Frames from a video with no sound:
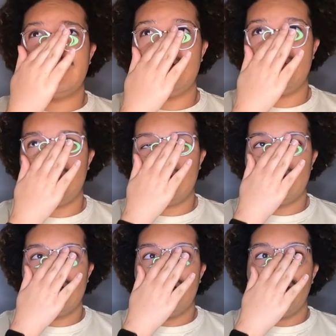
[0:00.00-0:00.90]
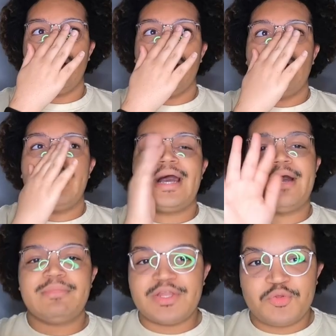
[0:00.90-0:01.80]
So
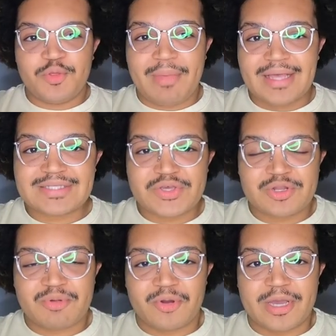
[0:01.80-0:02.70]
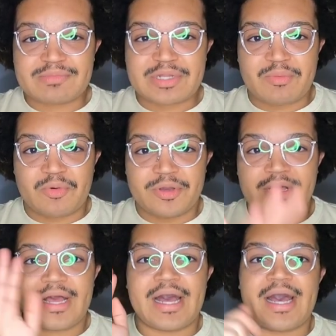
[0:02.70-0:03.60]
I'm not doing bag security programs no
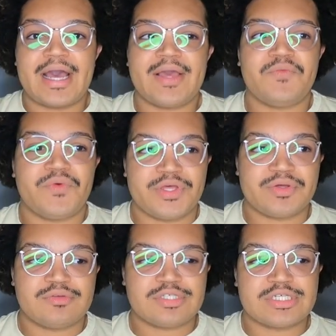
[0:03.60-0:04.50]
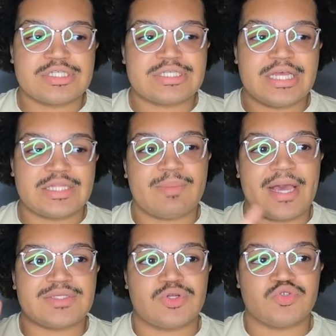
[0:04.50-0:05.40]
more. I will just get the
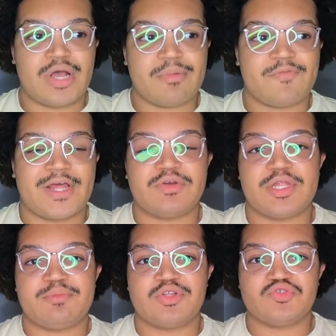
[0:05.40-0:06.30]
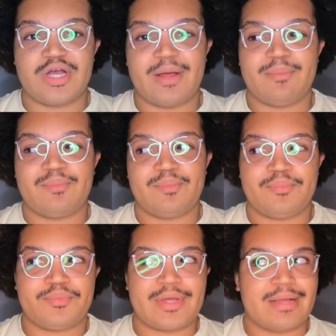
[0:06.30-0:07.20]
bags on drop. If I don't get them on drop,
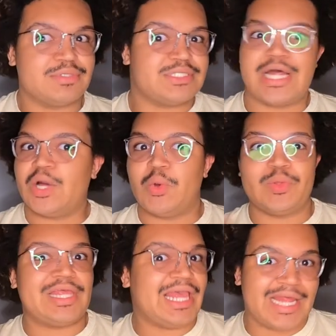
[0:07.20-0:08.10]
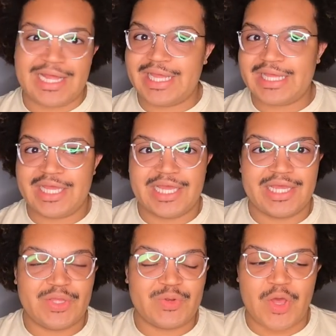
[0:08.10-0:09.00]
I'm just not gonna get it,
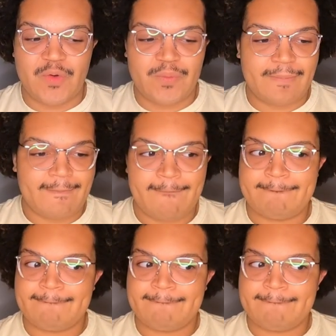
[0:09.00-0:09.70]
you know?